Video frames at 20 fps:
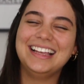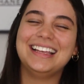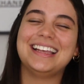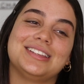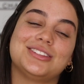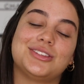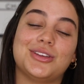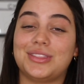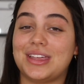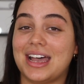
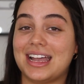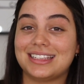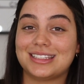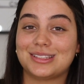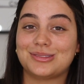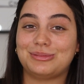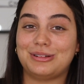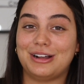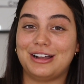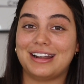So
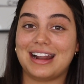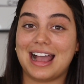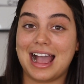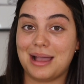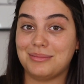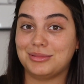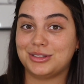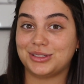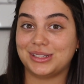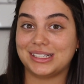that's what
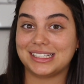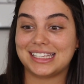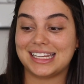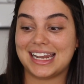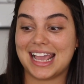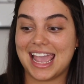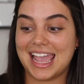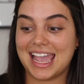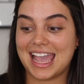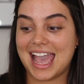I'm doing
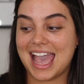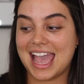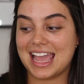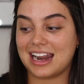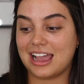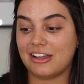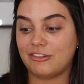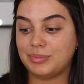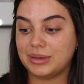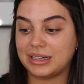today, and
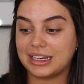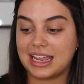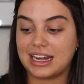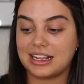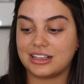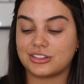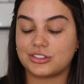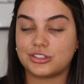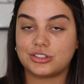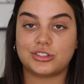I've been
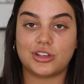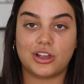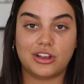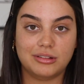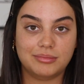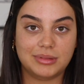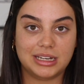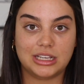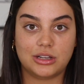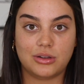getting so
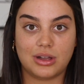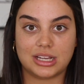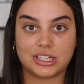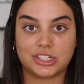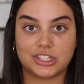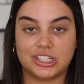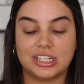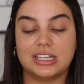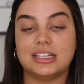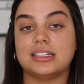many
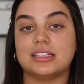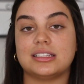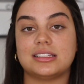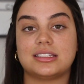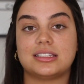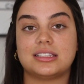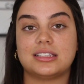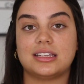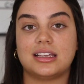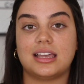
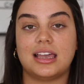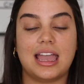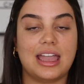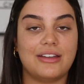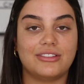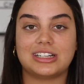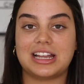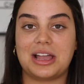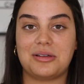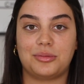questions
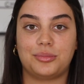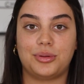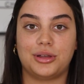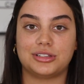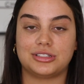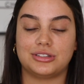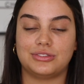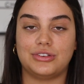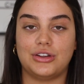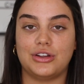every time I
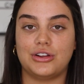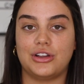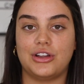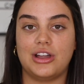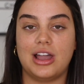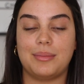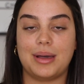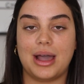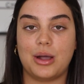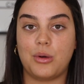post a photo
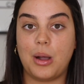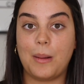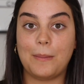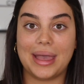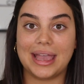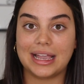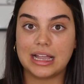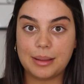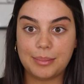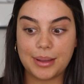about what
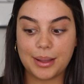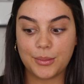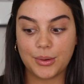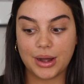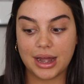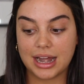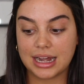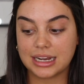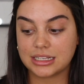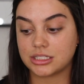makeup I'm
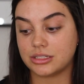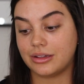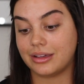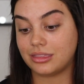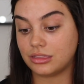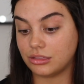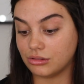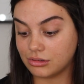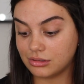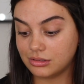wearing, so I
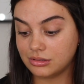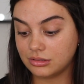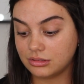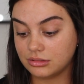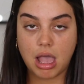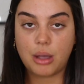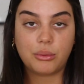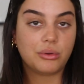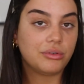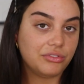thought
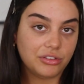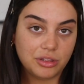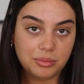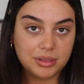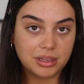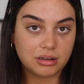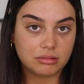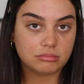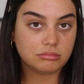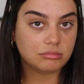I would film
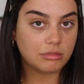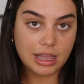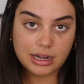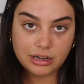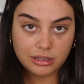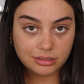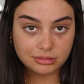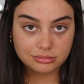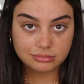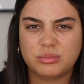it. Why
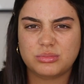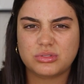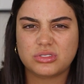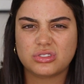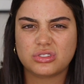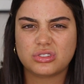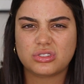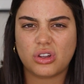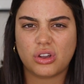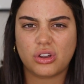not? I'm
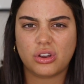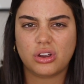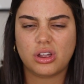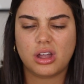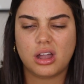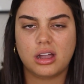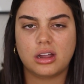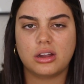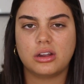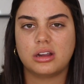so
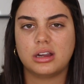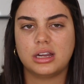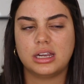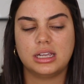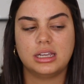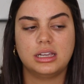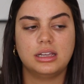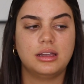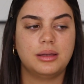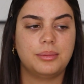
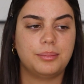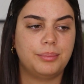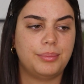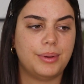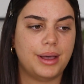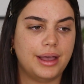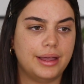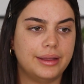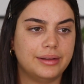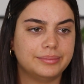hungry,
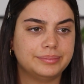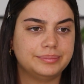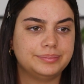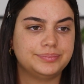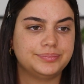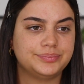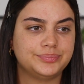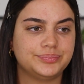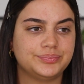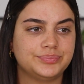but
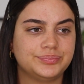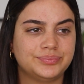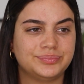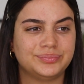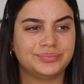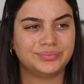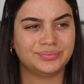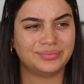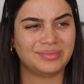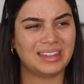
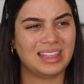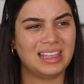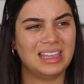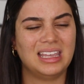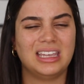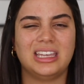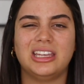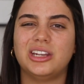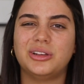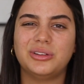
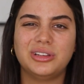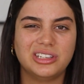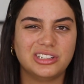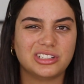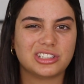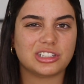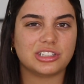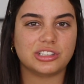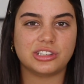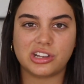you know, you
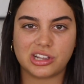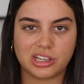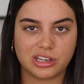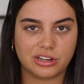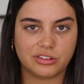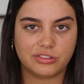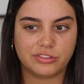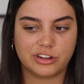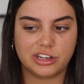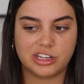just look in
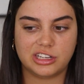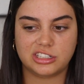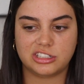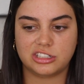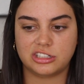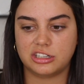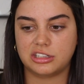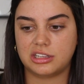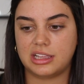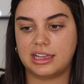your fridge
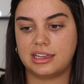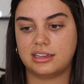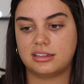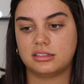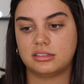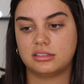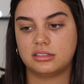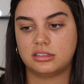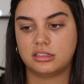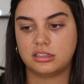and you're like,
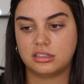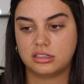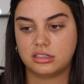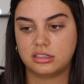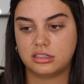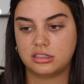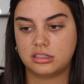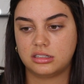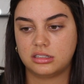oh.